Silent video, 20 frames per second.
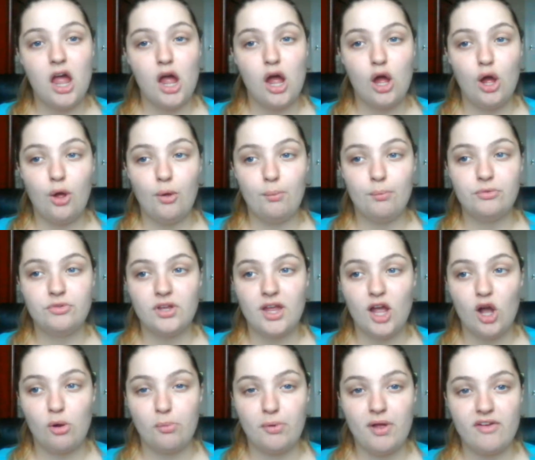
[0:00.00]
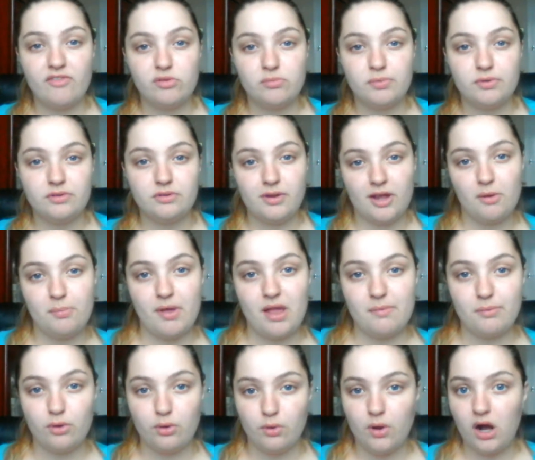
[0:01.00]
um, so help every to help
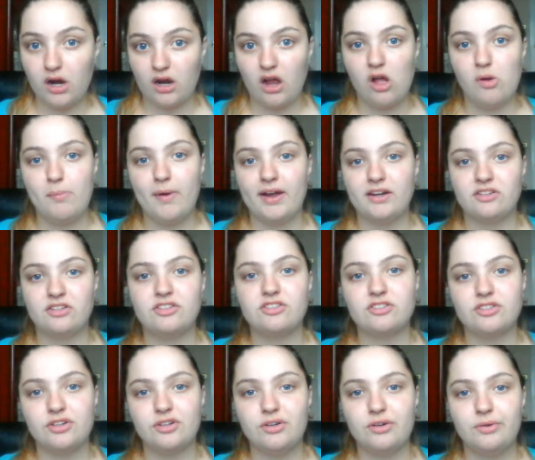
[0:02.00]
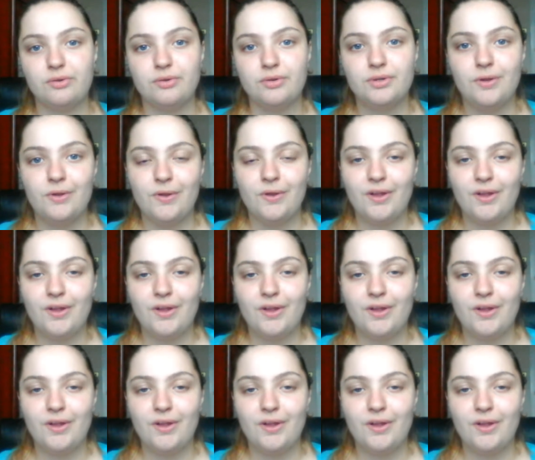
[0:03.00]
people who are going back to school